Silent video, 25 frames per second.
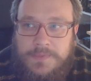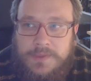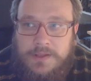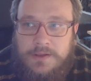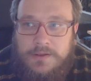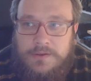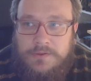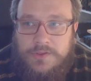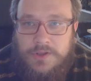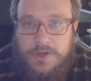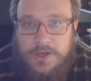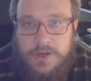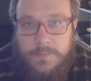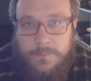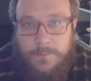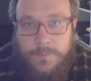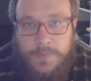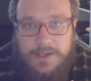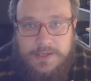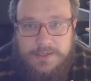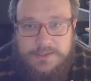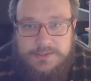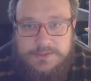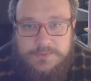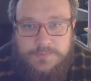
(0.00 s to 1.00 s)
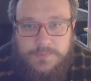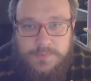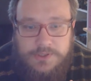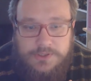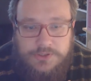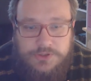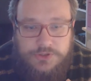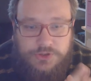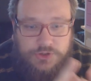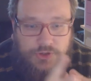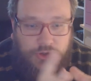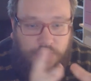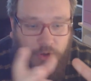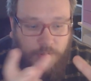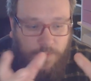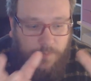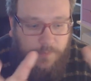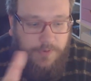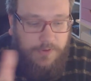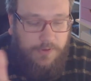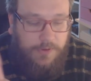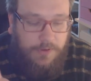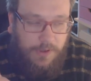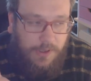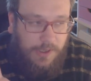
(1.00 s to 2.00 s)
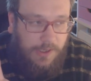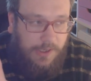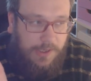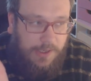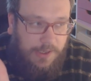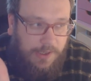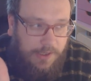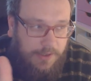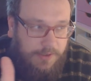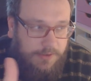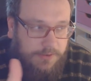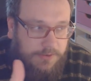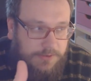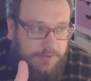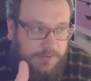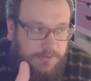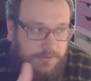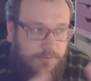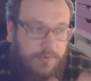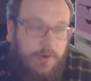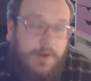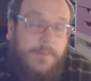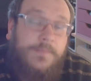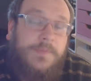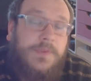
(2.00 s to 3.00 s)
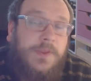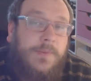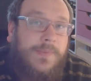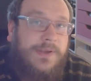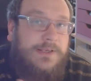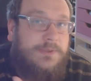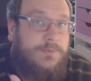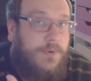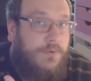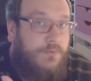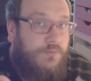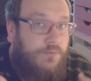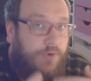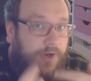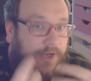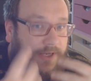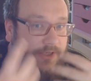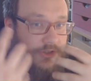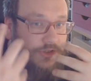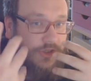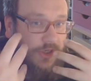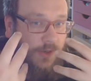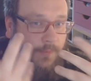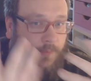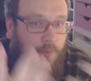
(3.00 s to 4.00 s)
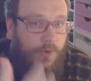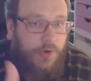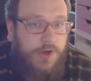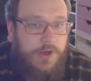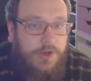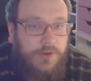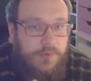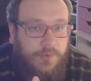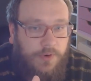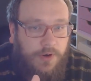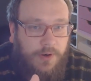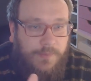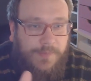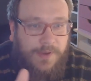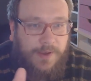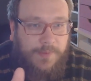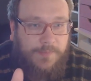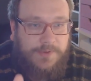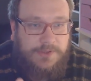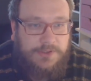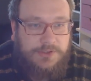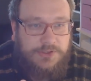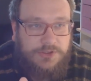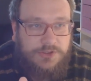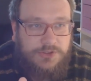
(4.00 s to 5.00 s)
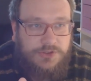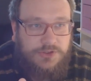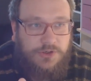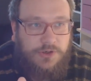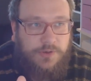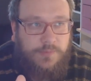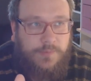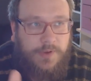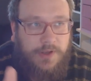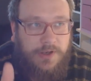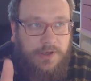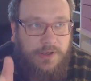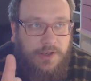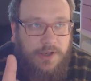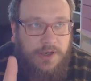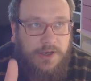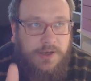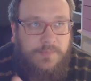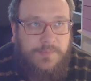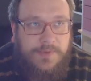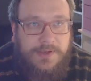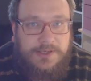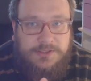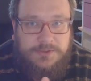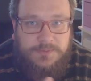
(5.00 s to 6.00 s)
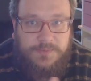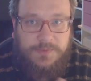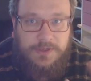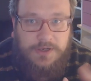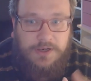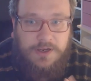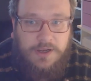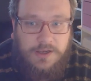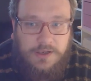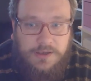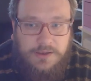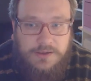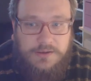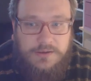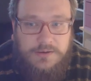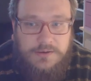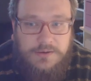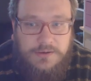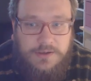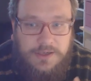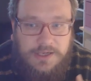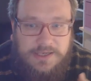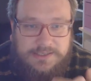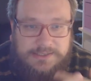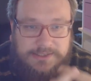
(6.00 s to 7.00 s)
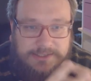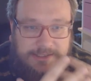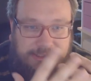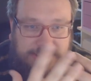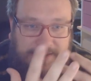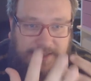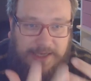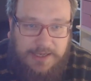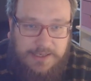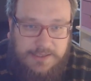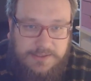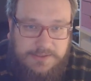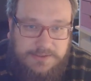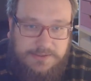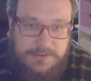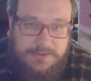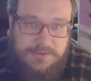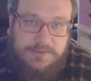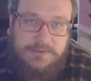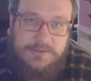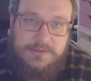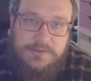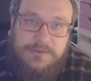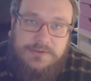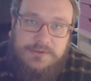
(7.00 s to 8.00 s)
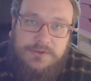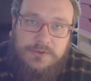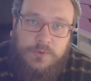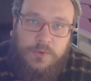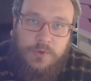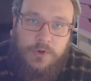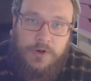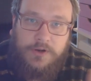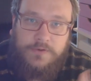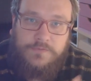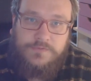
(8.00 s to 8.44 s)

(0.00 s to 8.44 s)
that it makes me stop and, well, it makes me reach a point where I'm happy to stop, and then it makes me like assess what I've